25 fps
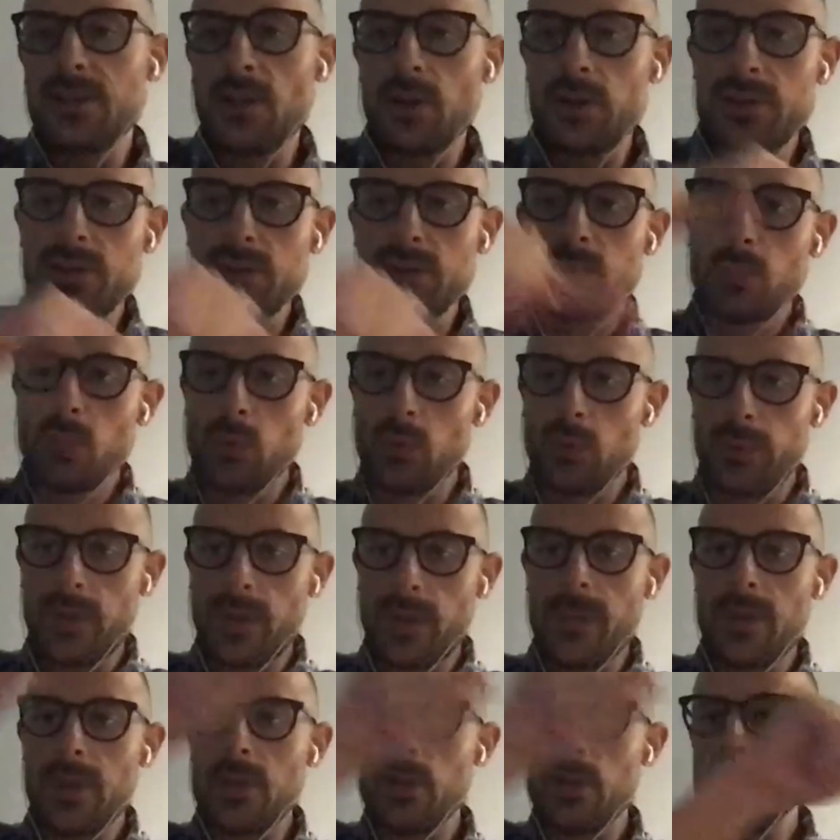not smooth.
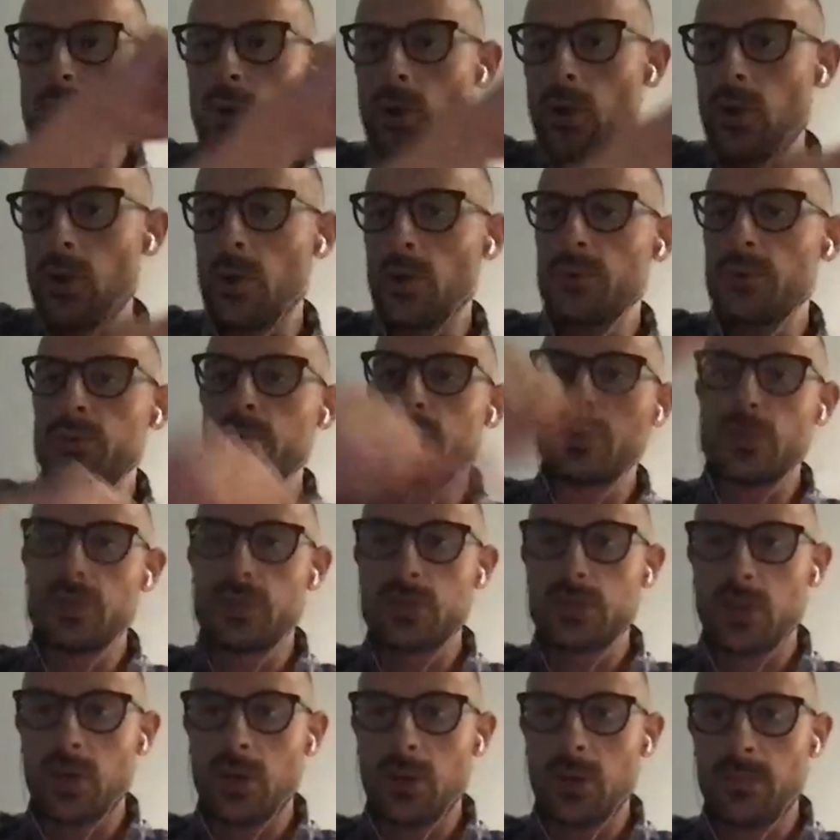I mean, you don't go to the
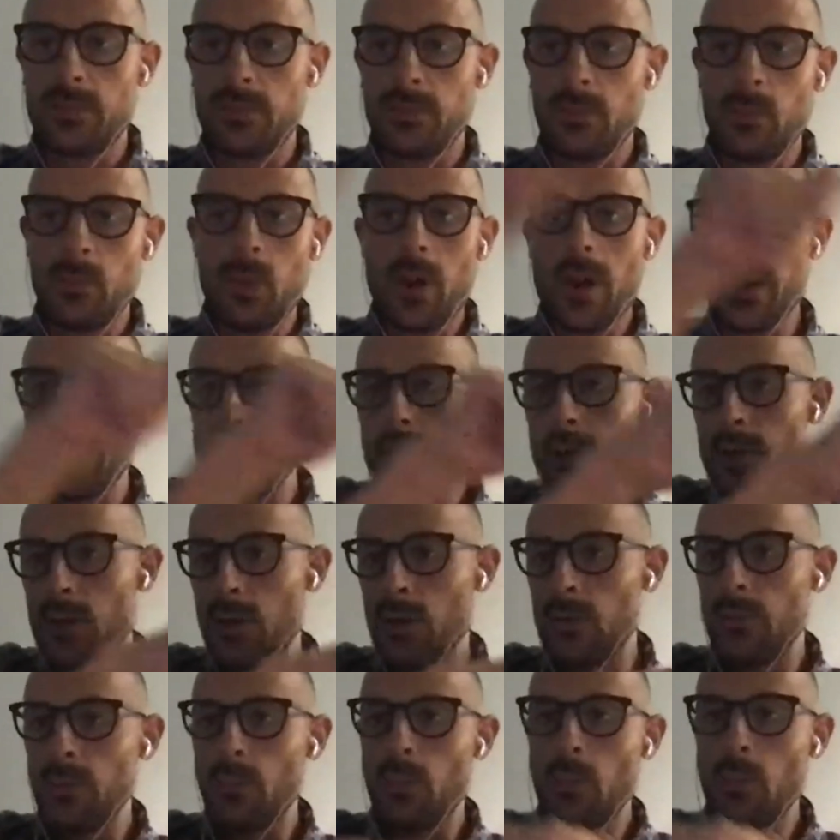top
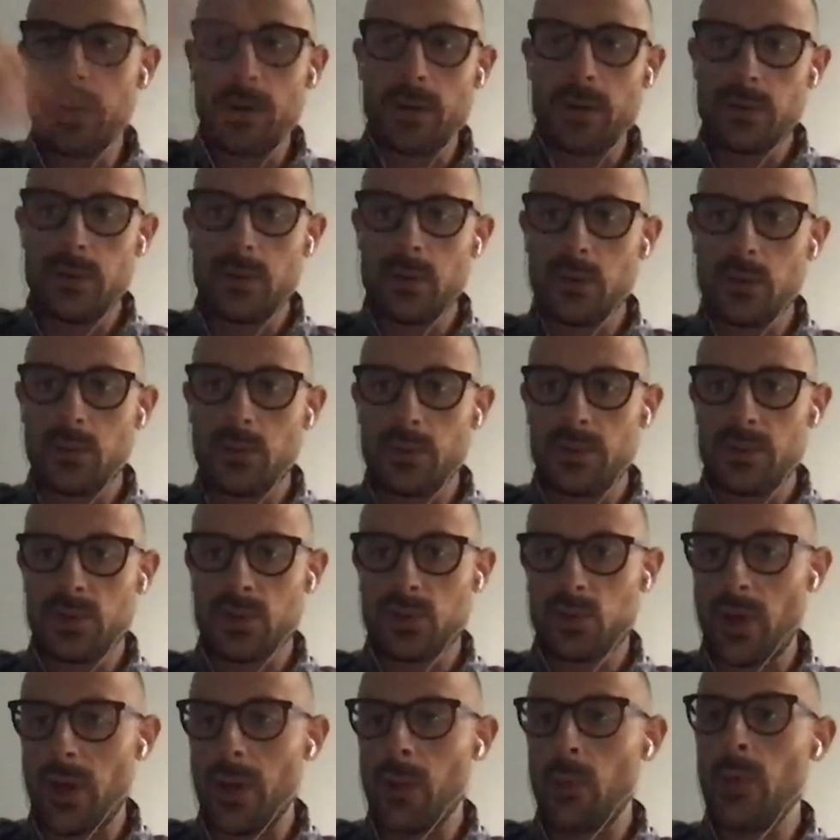one
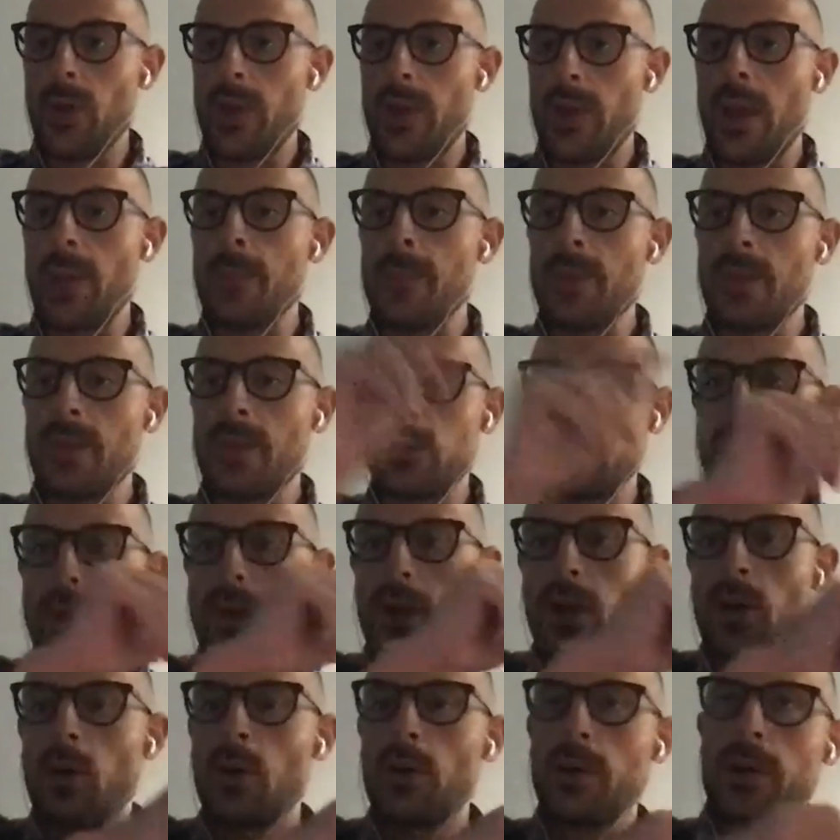straight way. I mean, you
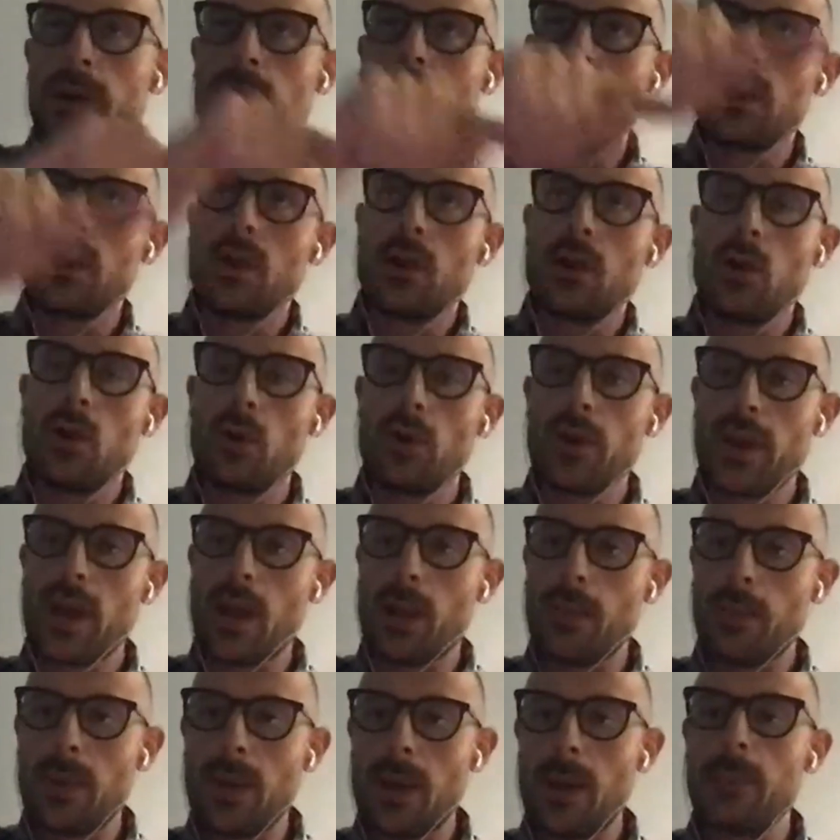are going
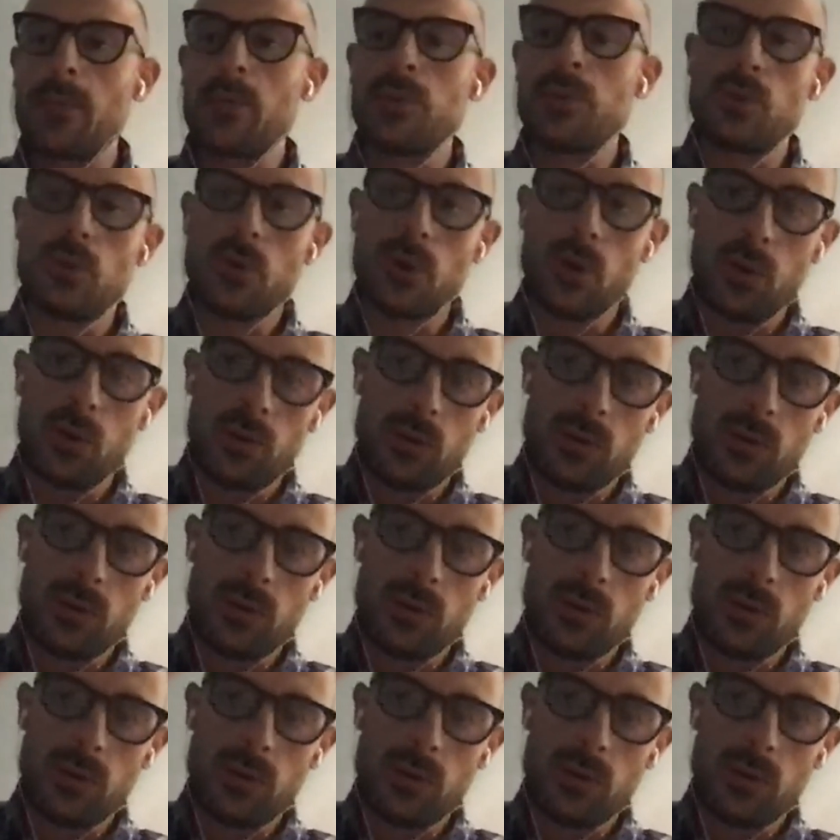up, you can,